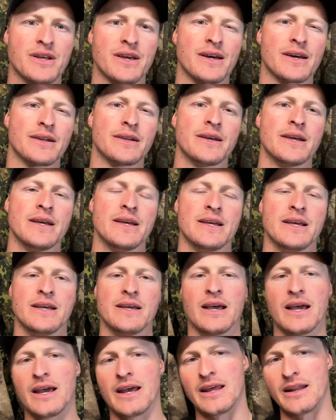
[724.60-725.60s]
out.
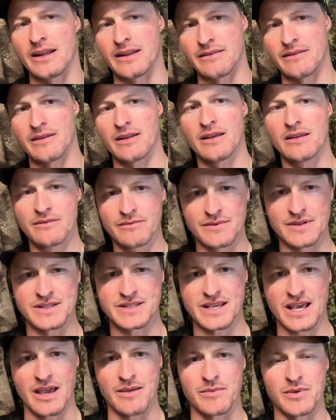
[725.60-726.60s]
And the
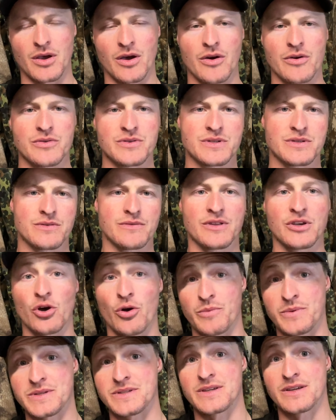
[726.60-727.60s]
same goes, the
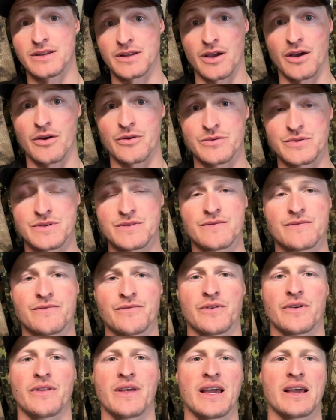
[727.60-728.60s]
opposite goes
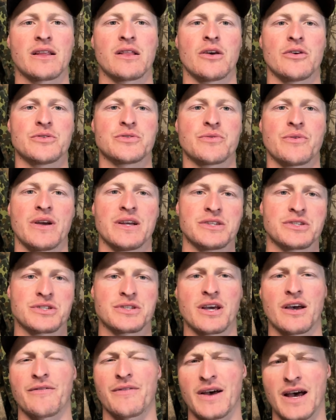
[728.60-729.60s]
for that close range
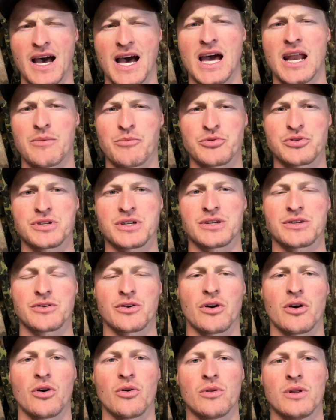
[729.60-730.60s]
stuff. A harder
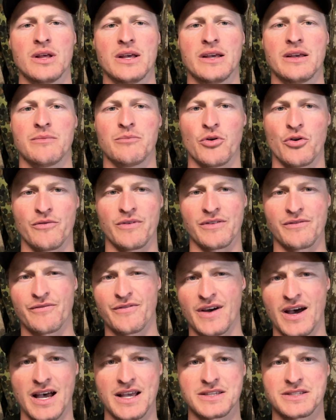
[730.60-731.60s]
projectile moving
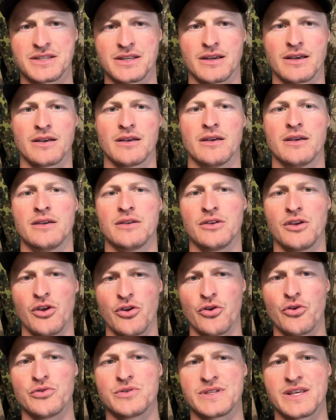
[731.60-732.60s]
faster, you
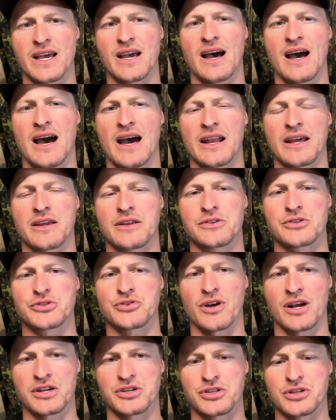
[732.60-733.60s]
use that harder
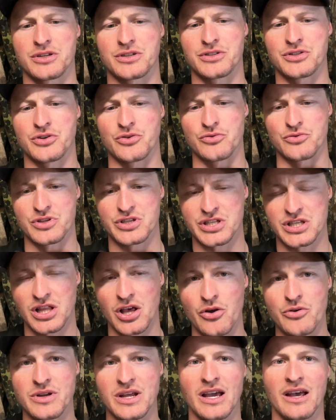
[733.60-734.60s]
construction to
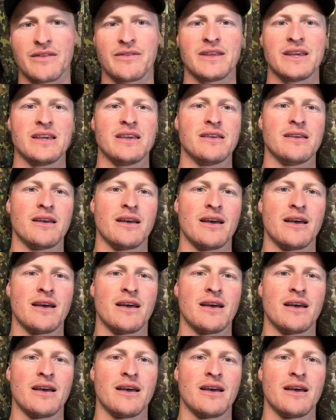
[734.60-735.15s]
slow down the